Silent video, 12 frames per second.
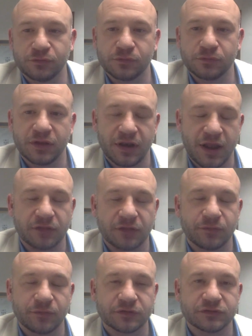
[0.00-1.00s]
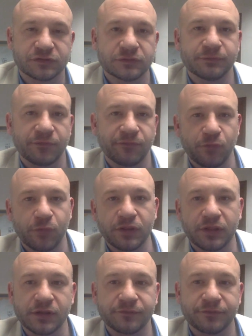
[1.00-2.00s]
to connect with our students before
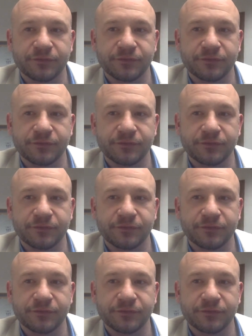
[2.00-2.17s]
they